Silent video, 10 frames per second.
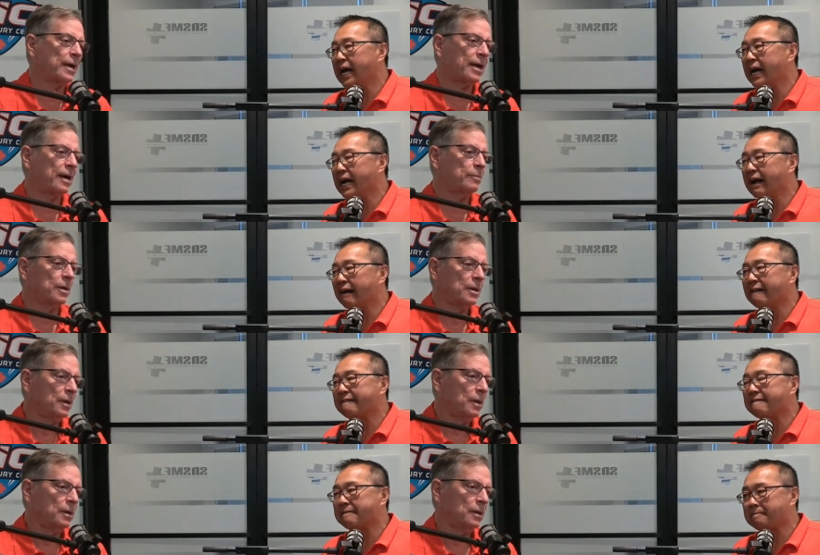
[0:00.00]
Speaker 1: gap.
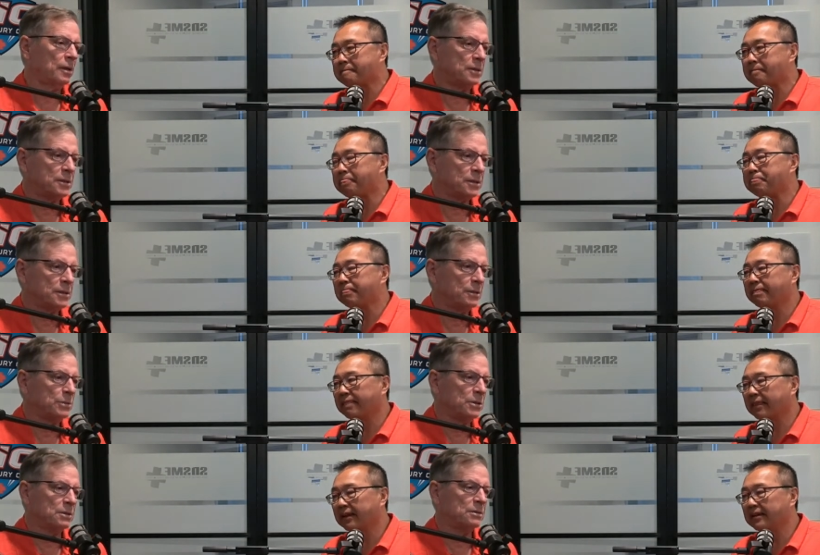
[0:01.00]
Uh, since he
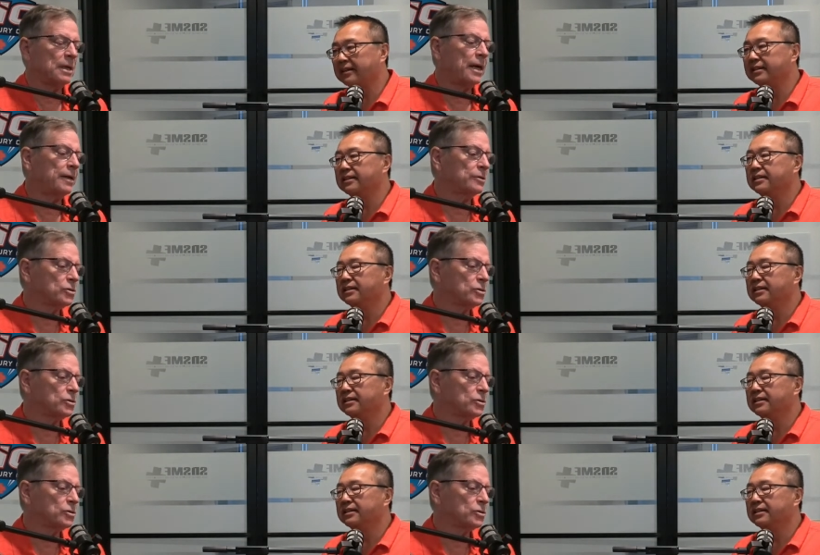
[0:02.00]
was eight years